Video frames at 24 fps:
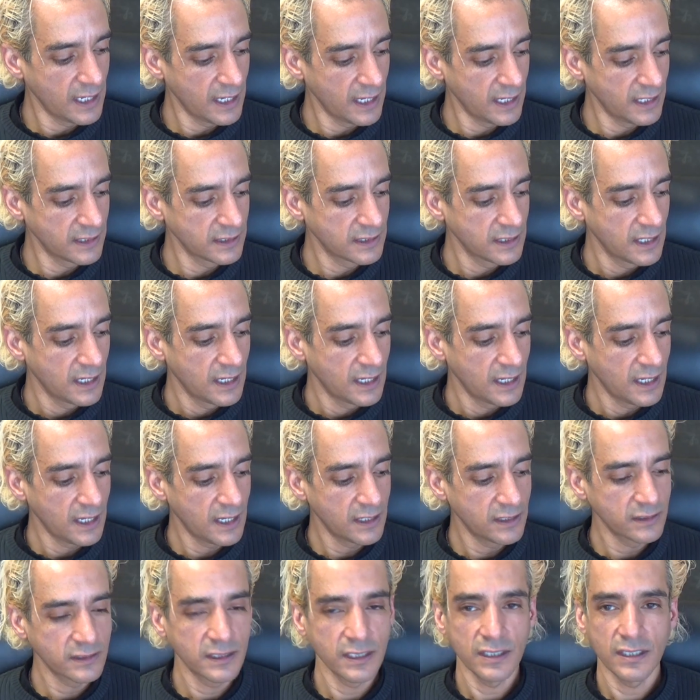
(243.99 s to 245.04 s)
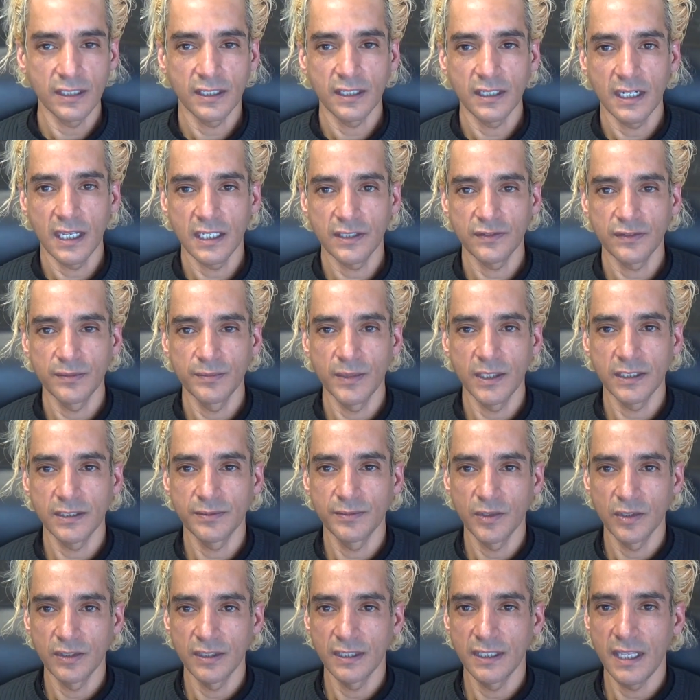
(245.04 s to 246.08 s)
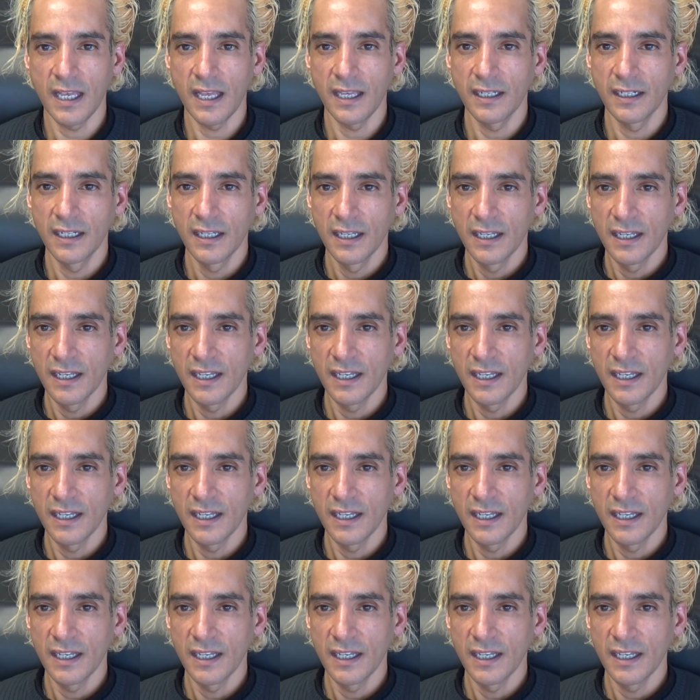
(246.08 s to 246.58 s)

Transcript: and I don't think you can ask for much more than that.